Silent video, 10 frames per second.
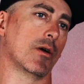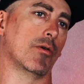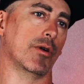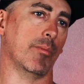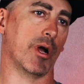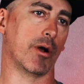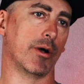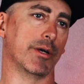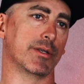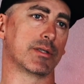coated
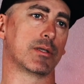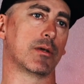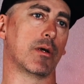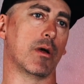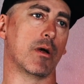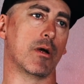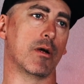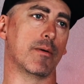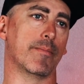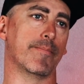bearings
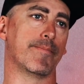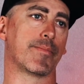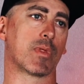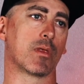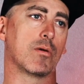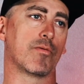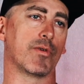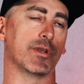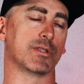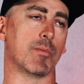
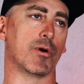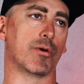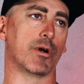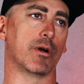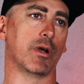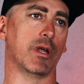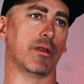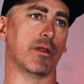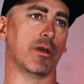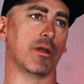for this motor.
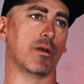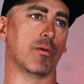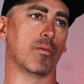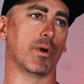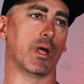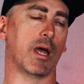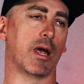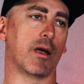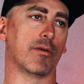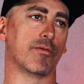And then we
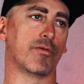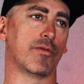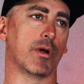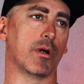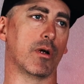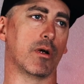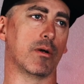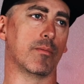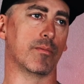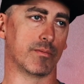have
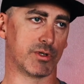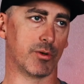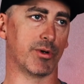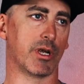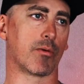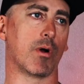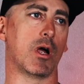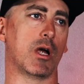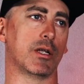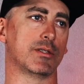SuperTech
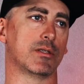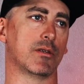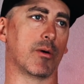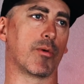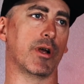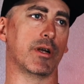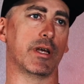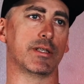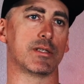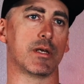rods, upgraded
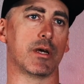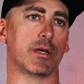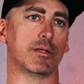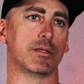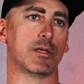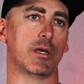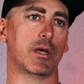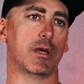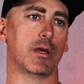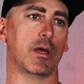head studs,
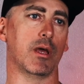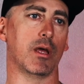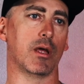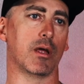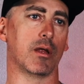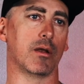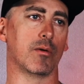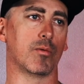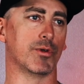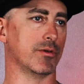
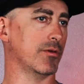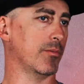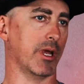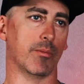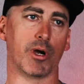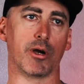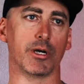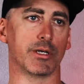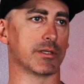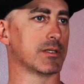and we'll do new main
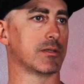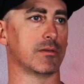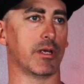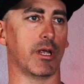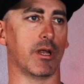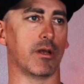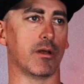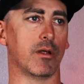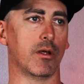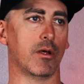bearings and